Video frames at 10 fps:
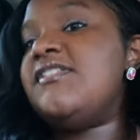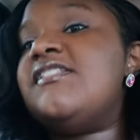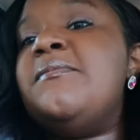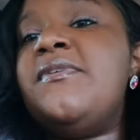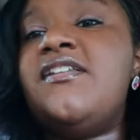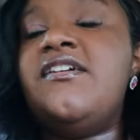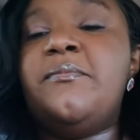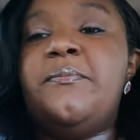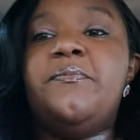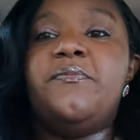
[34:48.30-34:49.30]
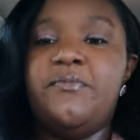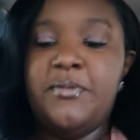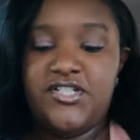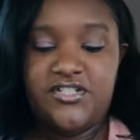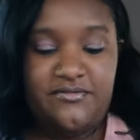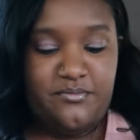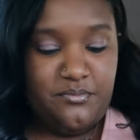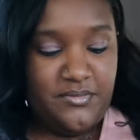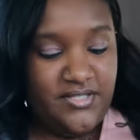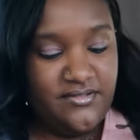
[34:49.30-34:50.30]
Send me a little picture of
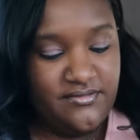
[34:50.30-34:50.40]
me.